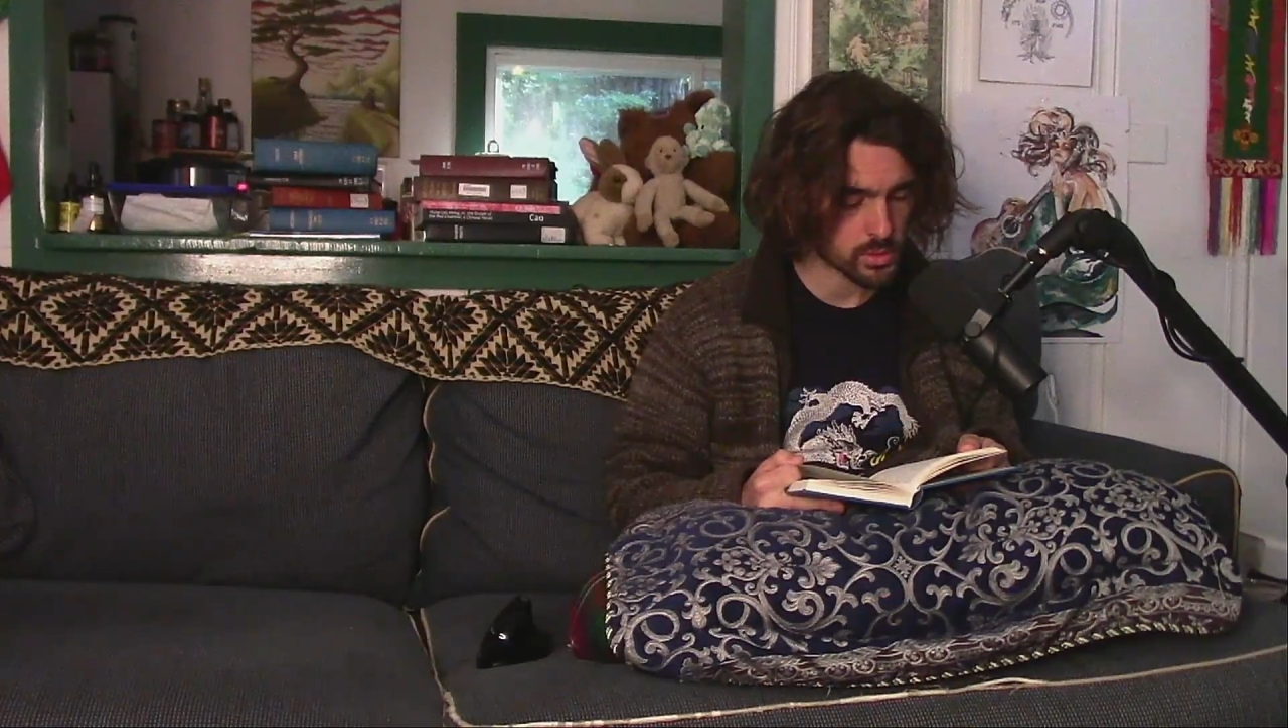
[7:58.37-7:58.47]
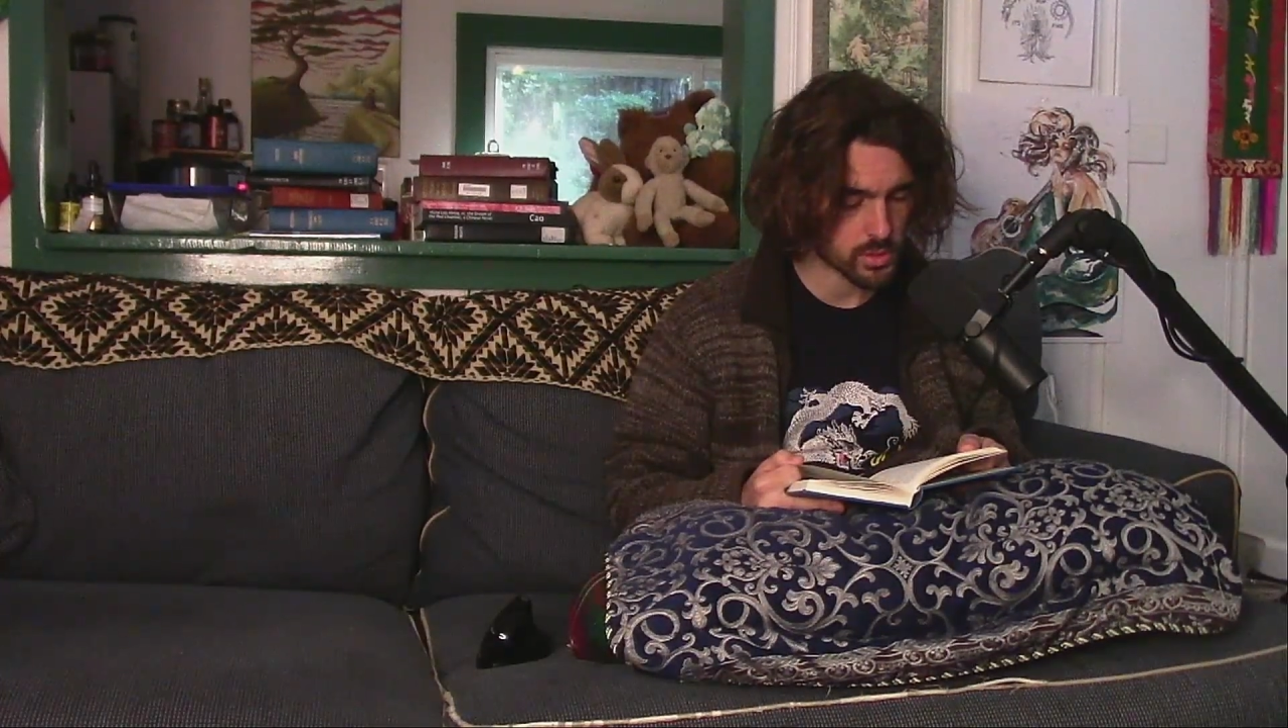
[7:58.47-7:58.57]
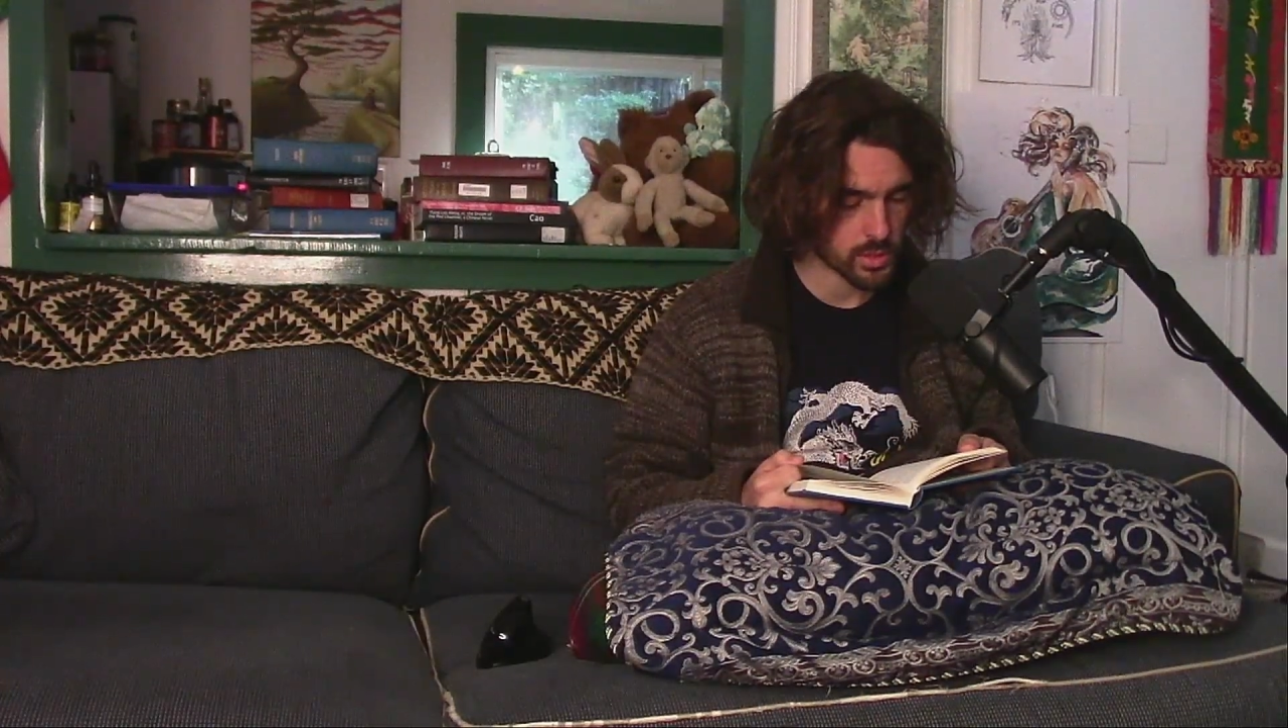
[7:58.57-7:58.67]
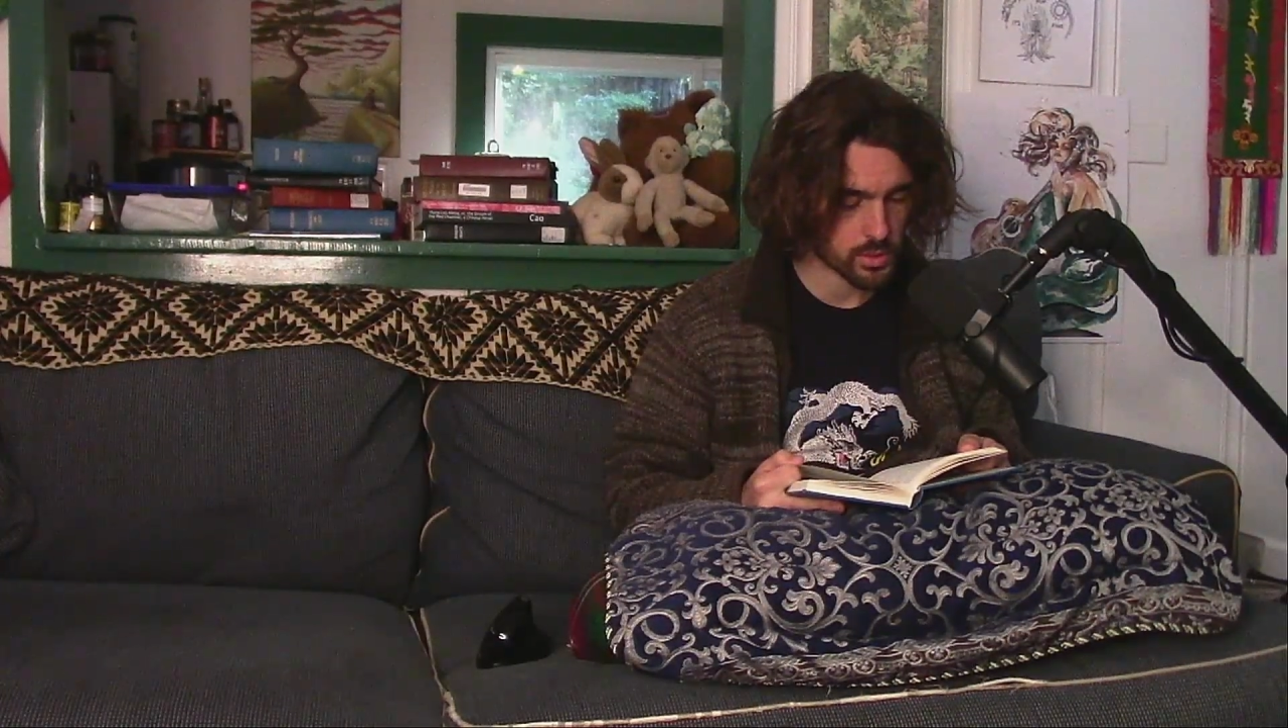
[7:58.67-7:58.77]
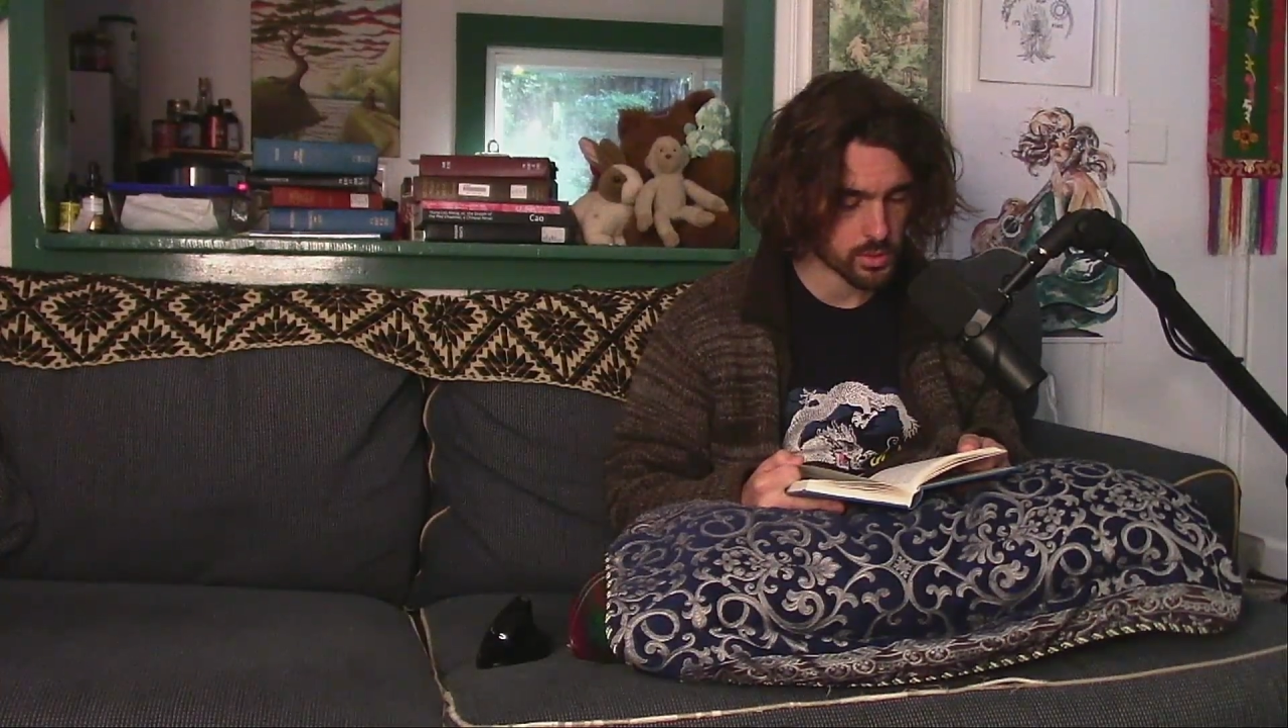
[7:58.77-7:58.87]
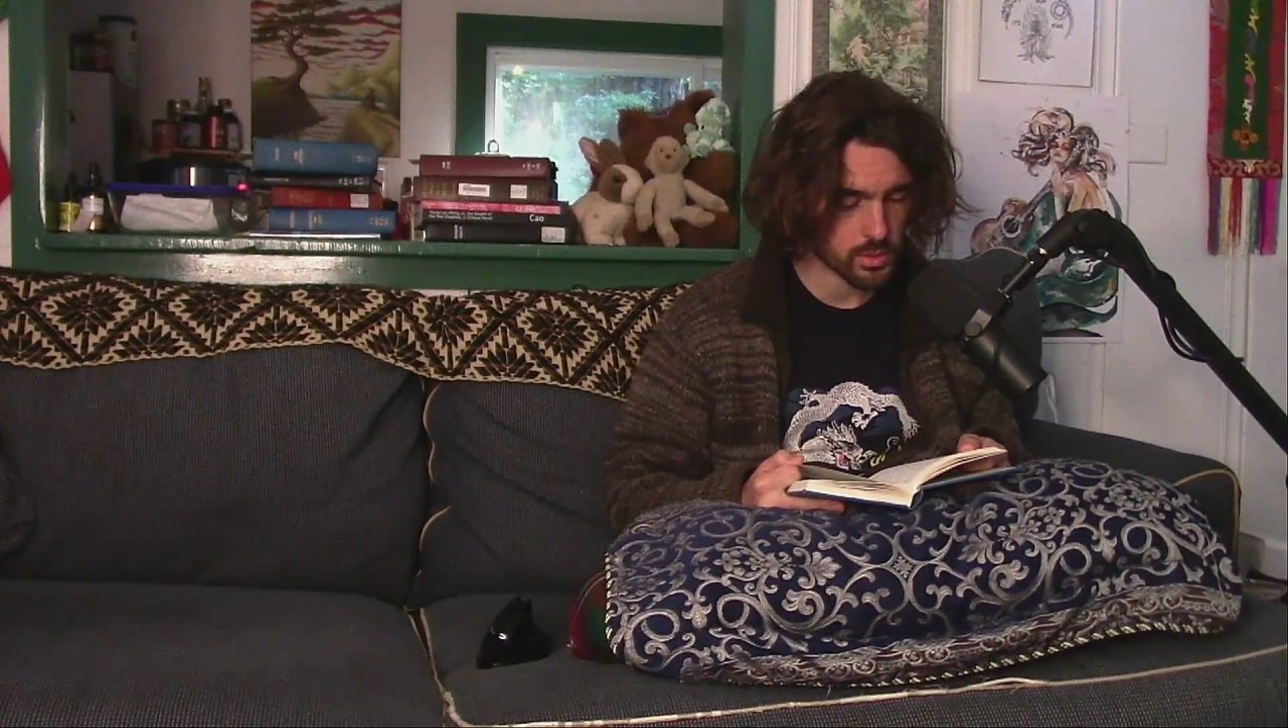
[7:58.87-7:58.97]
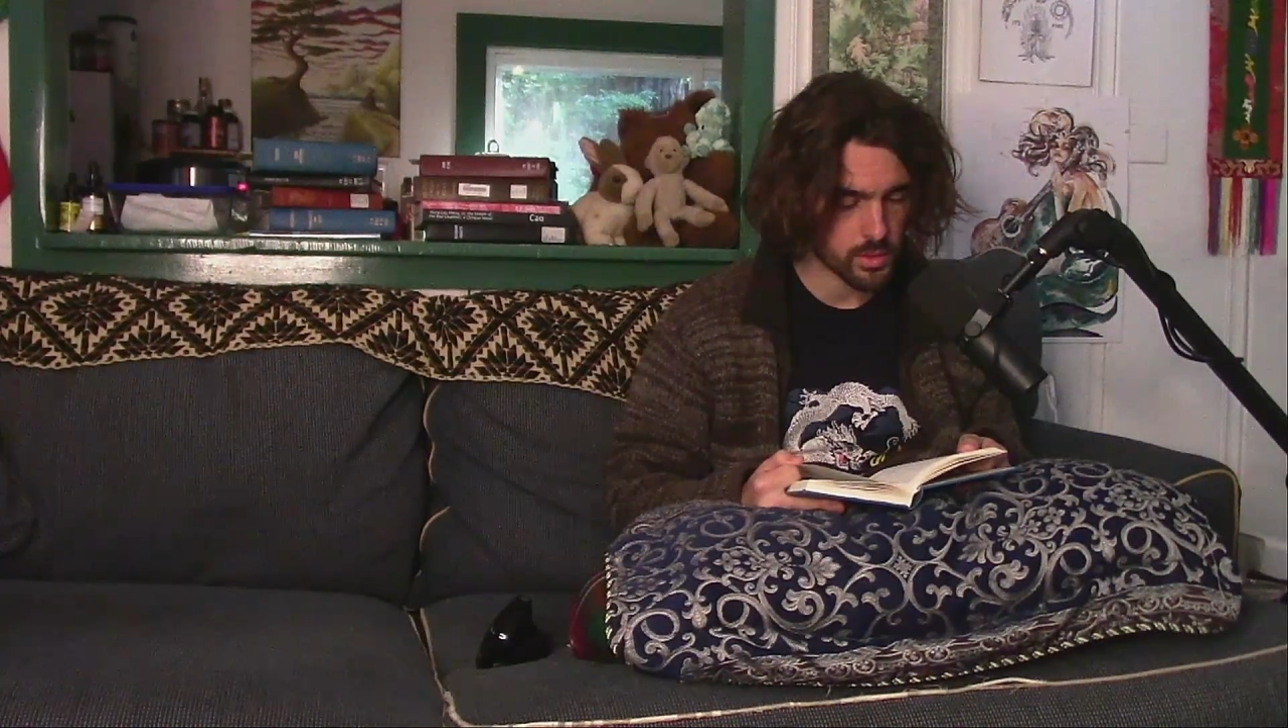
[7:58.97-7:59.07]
on her.